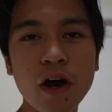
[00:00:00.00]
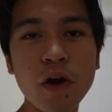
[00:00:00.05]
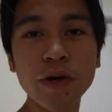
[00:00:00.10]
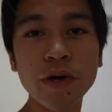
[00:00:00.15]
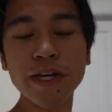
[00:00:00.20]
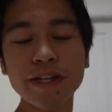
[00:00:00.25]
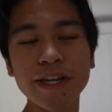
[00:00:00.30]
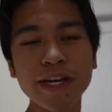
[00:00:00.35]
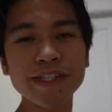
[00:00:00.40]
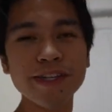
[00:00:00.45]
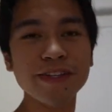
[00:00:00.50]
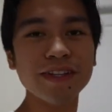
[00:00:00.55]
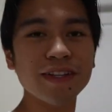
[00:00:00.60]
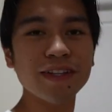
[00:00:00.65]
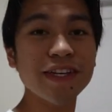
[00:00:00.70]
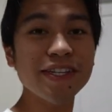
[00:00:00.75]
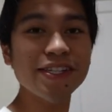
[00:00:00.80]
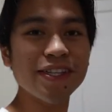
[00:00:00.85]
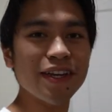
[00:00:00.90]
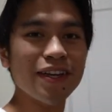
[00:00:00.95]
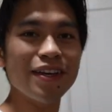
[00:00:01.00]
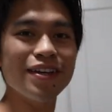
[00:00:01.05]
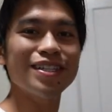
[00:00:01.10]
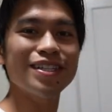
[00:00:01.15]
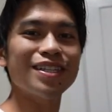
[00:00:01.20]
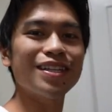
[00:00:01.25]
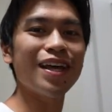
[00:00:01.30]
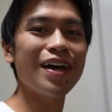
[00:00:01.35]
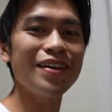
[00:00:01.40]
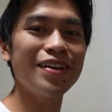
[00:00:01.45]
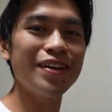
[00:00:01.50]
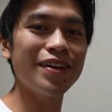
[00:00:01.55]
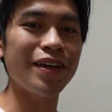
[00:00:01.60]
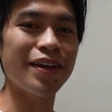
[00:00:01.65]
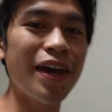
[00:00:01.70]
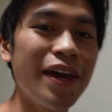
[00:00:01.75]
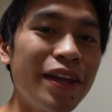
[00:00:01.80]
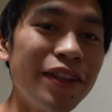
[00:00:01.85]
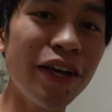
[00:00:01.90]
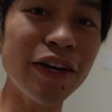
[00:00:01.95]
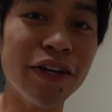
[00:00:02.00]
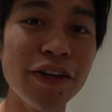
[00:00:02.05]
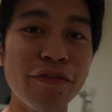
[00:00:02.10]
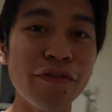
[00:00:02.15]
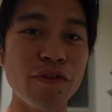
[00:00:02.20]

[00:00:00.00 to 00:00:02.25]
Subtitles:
Okay, next on the list is lighting. And lucky